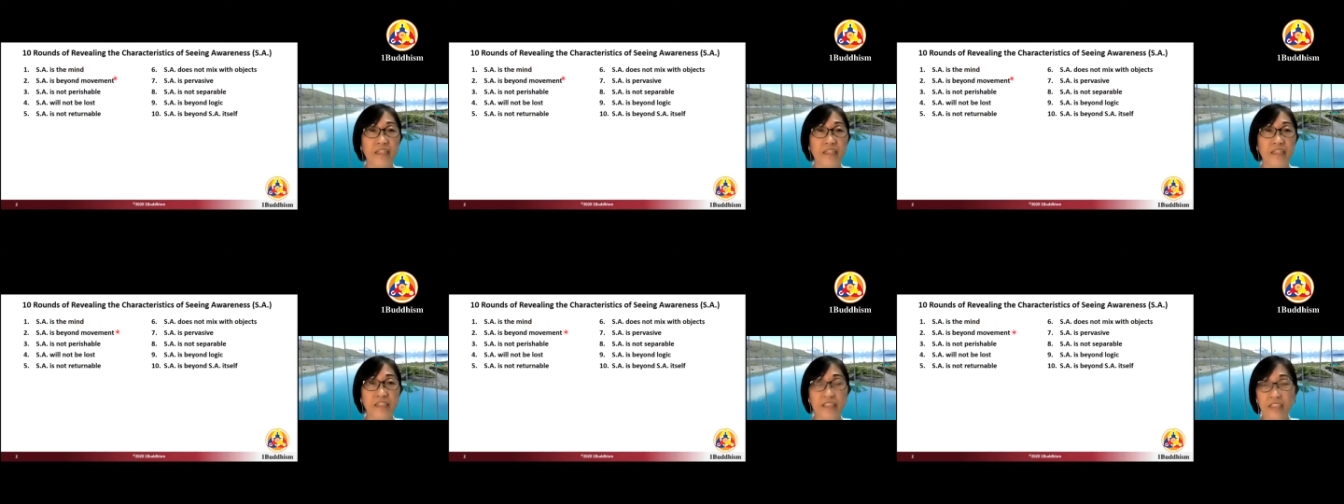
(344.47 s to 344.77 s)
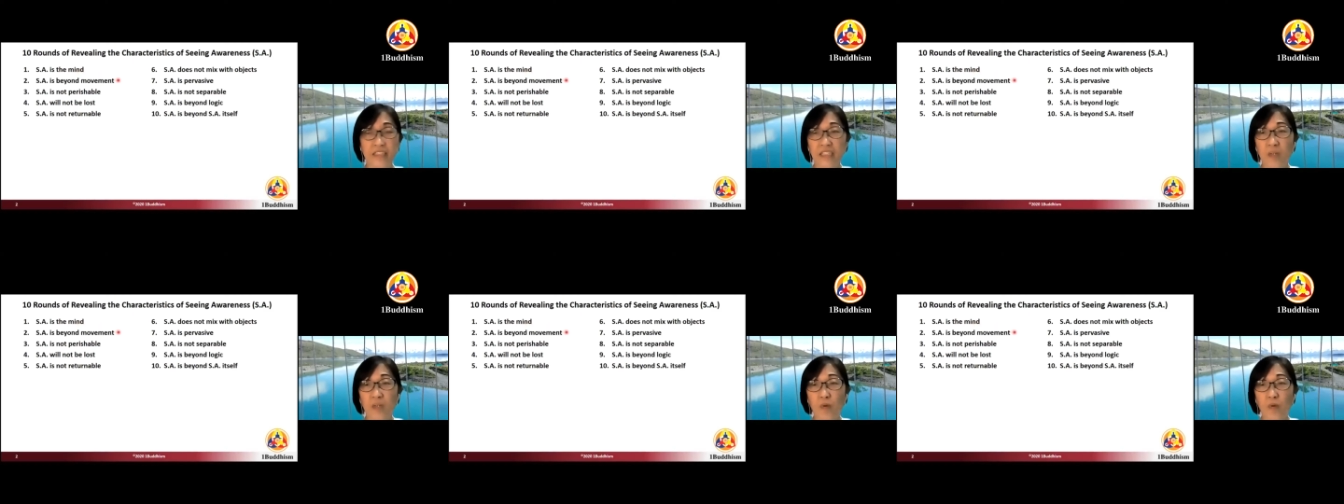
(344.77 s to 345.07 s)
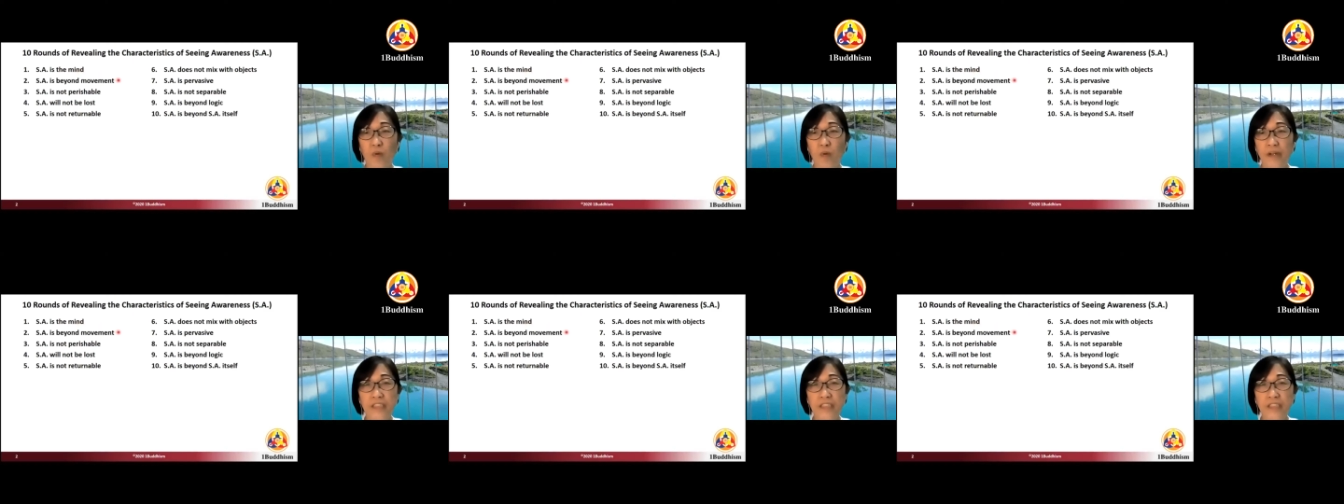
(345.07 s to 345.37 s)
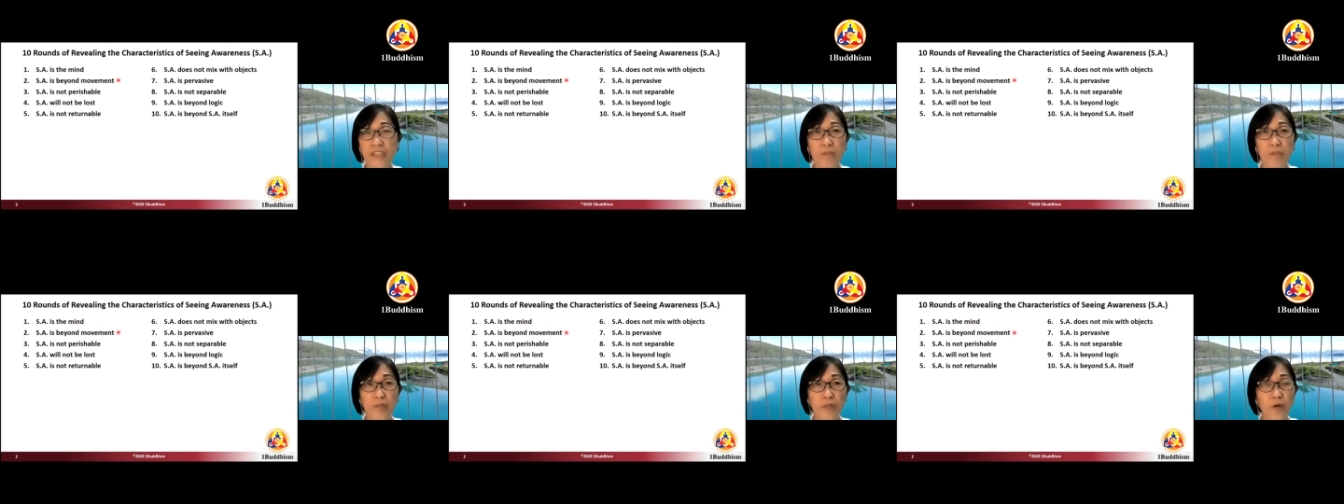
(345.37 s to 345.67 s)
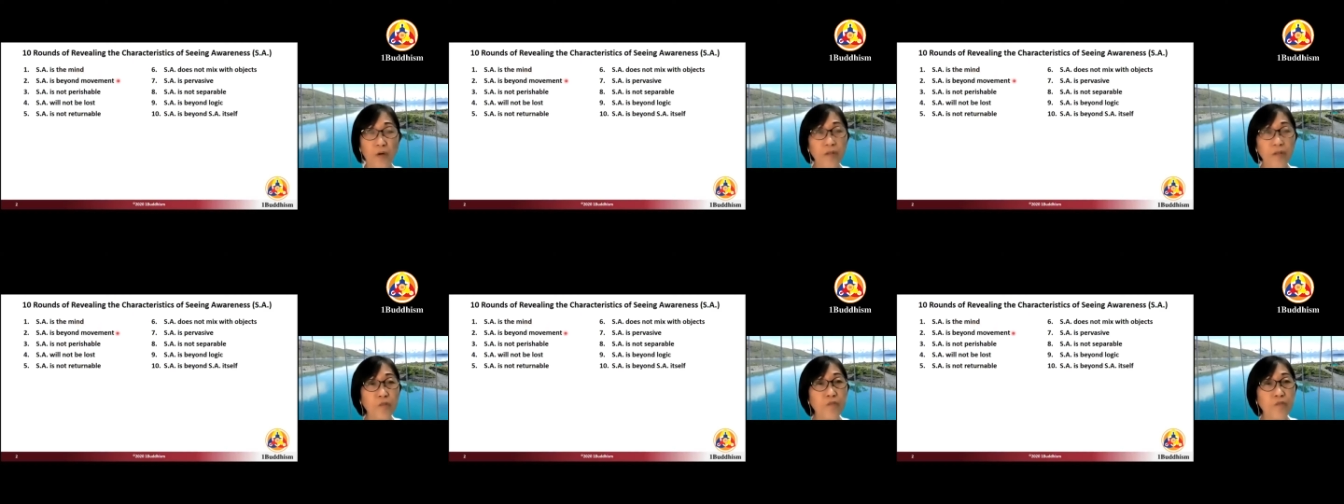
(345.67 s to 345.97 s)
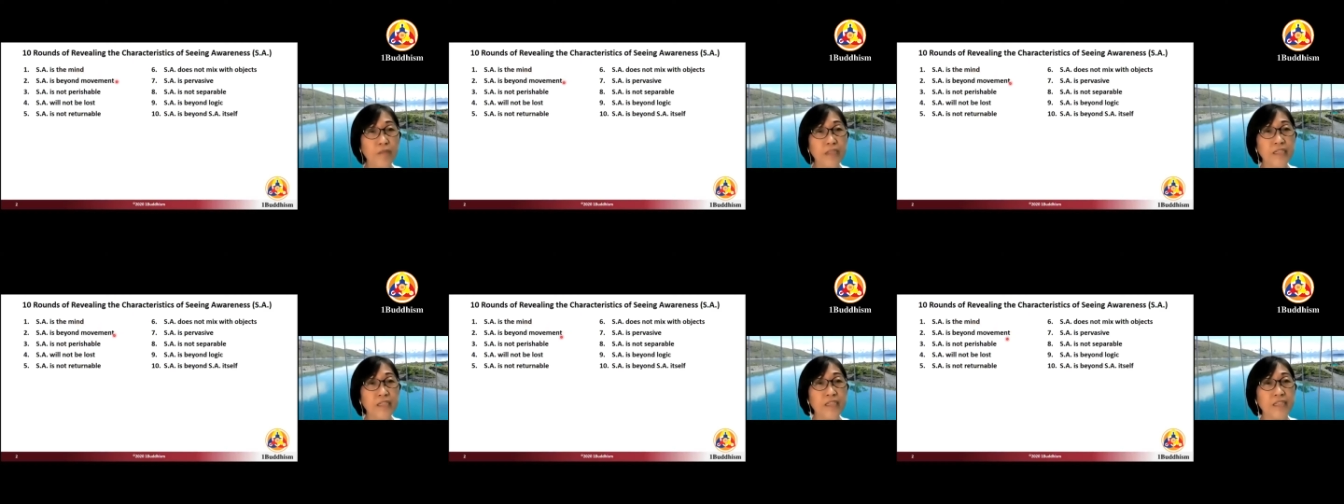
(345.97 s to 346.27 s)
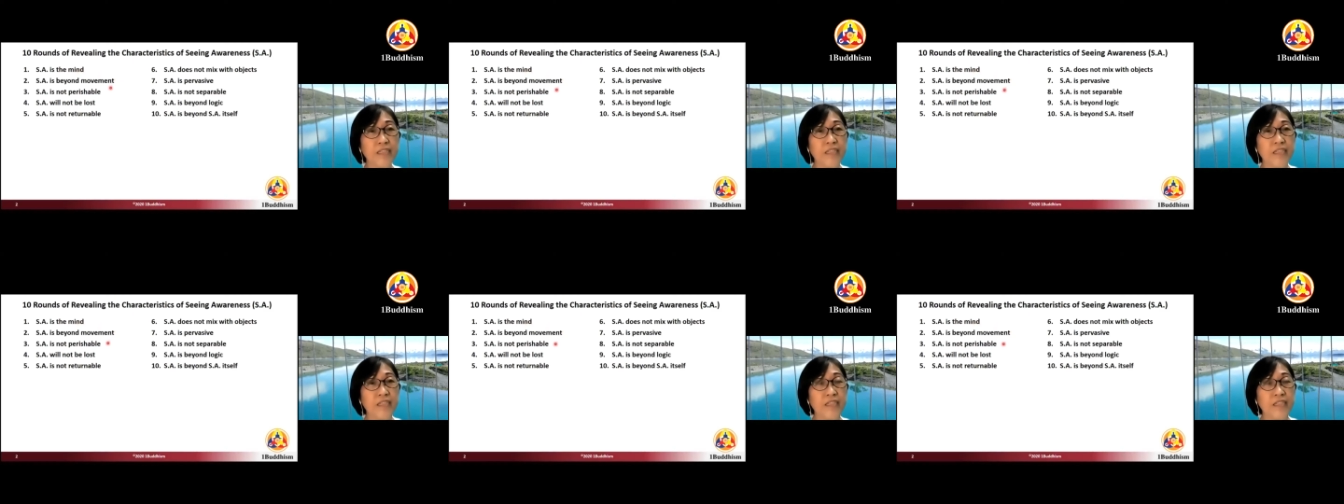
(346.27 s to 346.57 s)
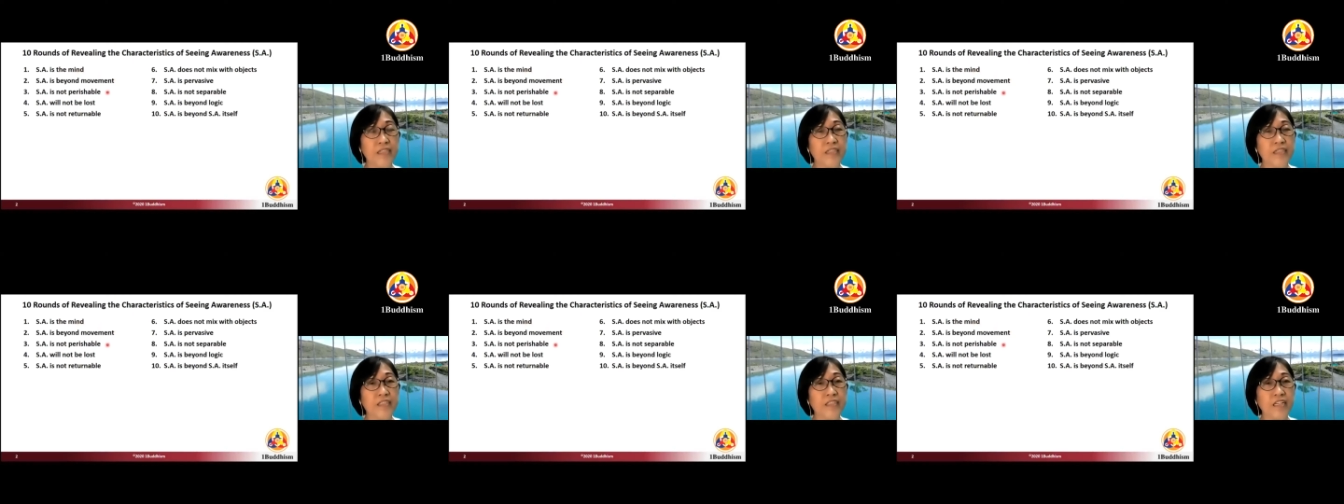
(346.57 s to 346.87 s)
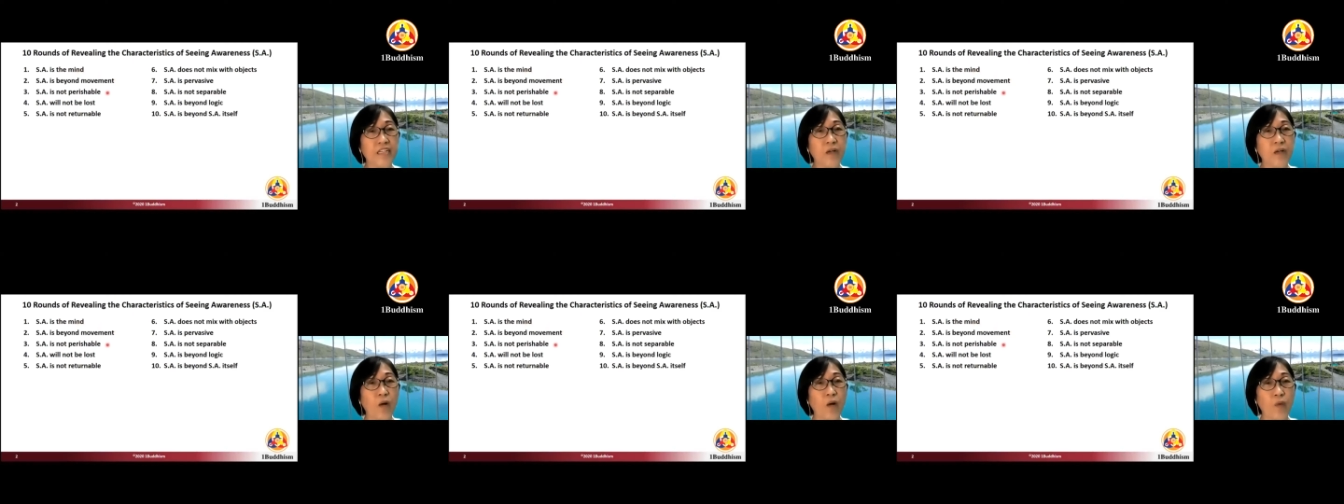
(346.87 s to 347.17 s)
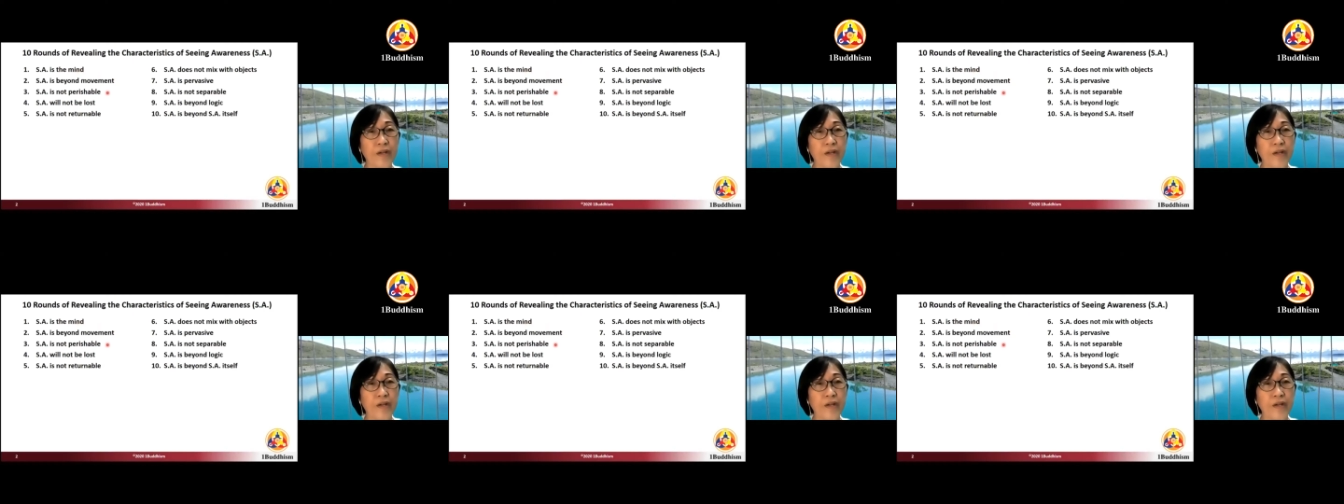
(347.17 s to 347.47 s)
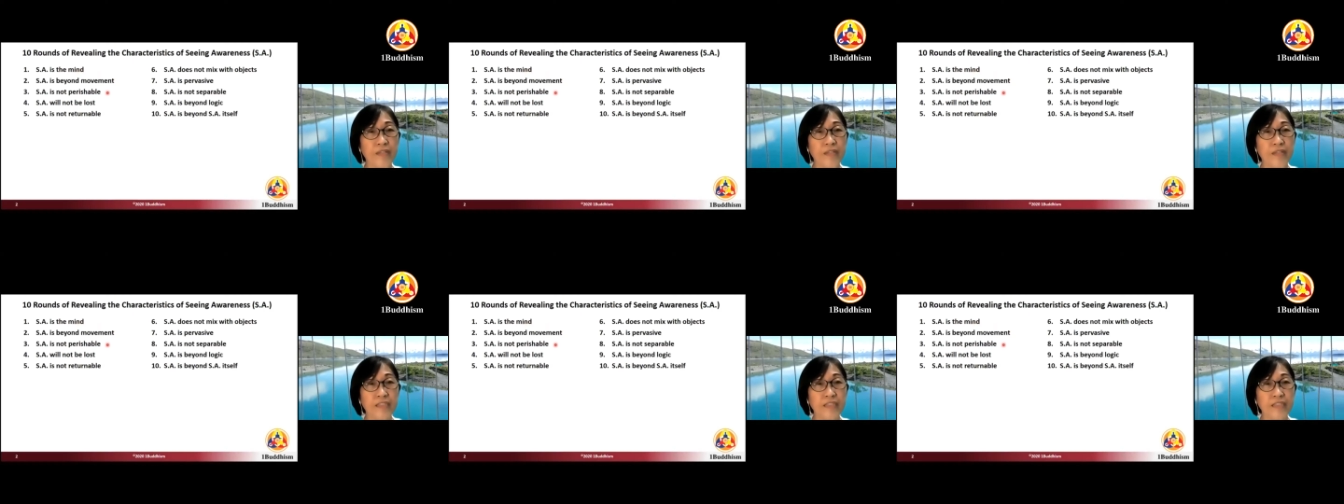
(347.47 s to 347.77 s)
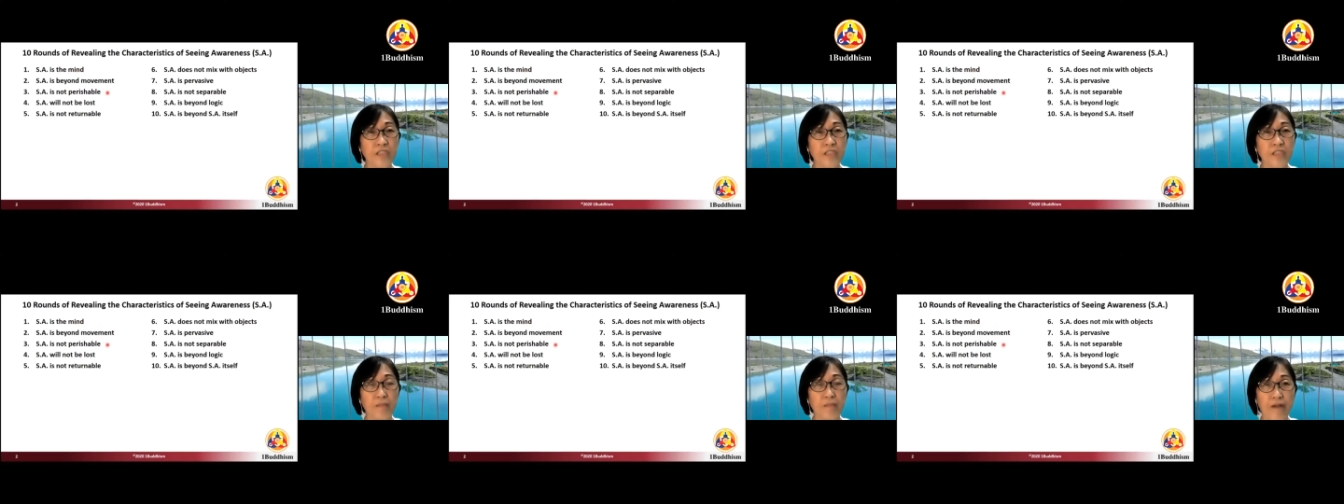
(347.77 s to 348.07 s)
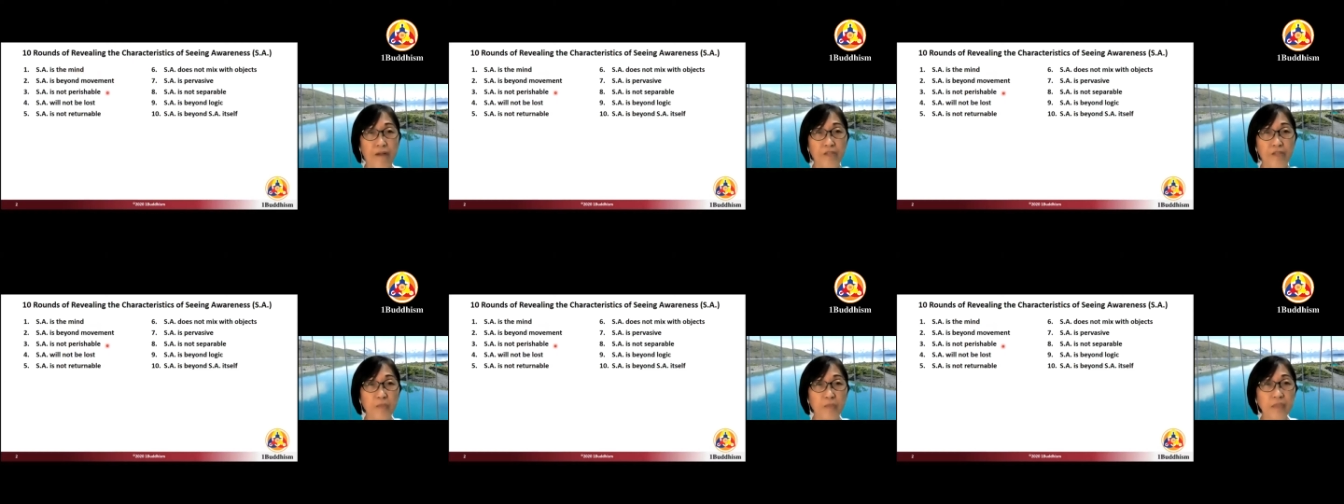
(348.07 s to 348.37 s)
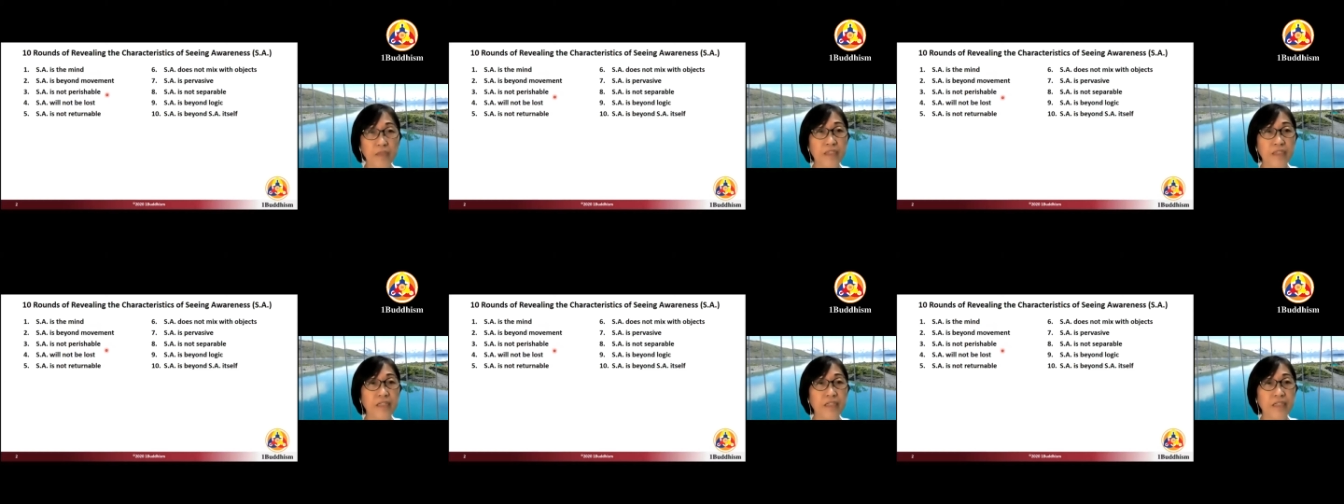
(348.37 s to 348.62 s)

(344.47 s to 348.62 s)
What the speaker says: seeing awareness is beyond movement, seeing awareness is not perishable,